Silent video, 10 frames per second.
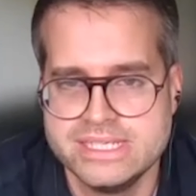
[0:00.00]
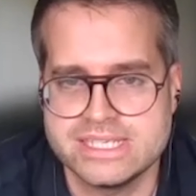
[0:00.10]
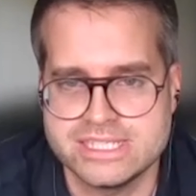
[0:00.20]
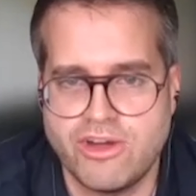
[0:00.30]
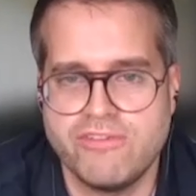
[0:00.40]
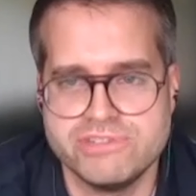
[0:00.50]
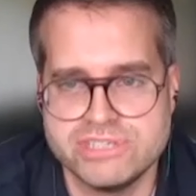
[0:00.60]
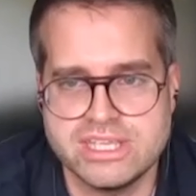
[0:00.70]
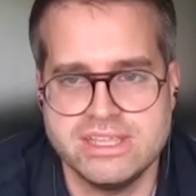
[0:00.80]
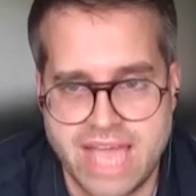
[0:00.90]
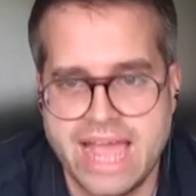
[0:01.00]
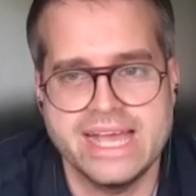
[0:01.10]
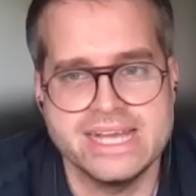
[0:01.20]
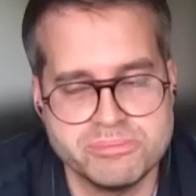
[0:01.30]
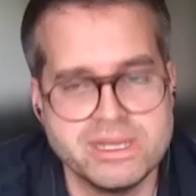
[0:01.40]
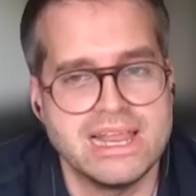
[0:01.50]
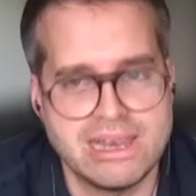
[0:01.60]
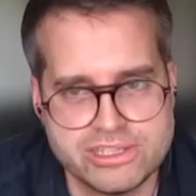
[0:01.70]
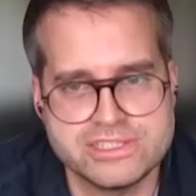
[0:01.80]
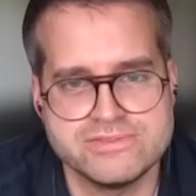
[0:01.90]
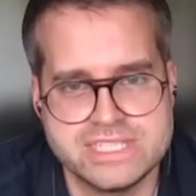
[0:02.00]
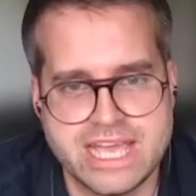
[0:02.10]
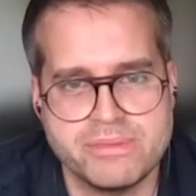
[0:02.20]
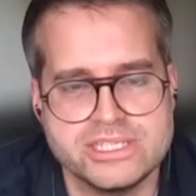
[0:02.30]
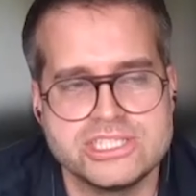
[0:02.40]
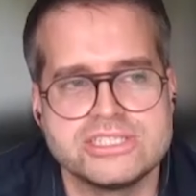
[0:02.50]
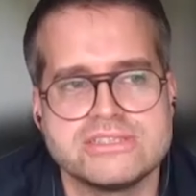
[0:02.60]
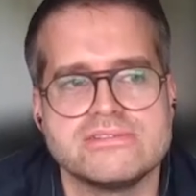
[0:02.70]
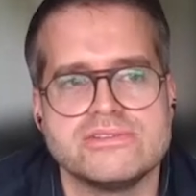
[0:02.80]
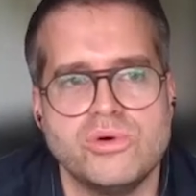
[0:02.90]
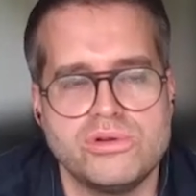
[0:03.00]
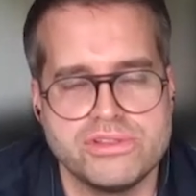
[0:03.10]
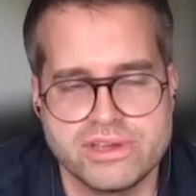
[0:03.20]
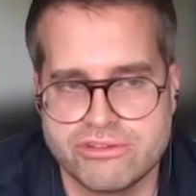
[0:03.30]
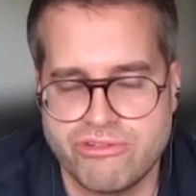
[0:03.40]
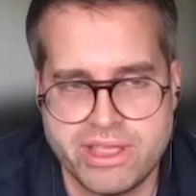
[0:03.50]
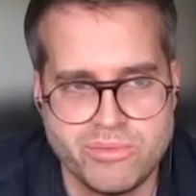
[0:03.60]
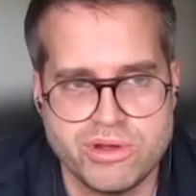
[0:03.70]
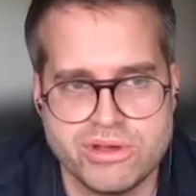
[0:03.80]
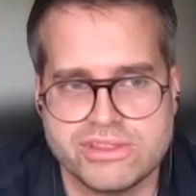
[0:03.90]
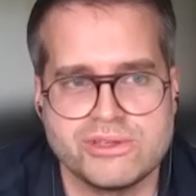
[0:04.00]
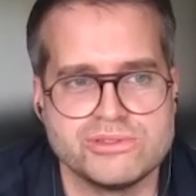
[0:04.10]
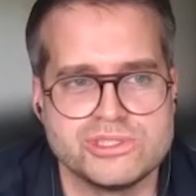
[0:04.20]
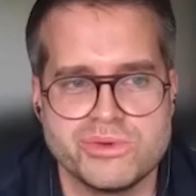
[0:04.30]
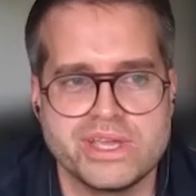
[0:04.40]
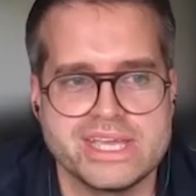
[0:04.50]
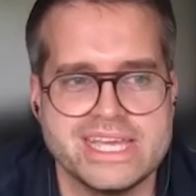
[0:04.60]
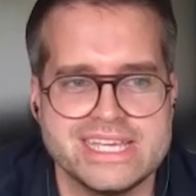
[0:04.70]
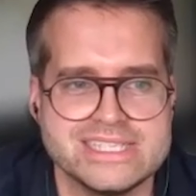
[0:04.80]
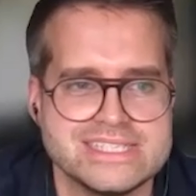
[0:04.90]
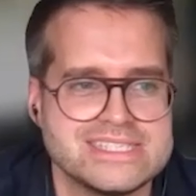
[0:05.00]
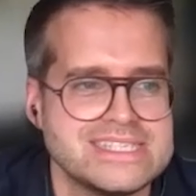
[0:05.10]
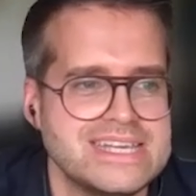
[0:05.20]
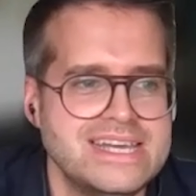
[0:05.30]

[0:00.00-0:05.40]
Because obviously that has been a lot of damage. All of the great work that you're doing is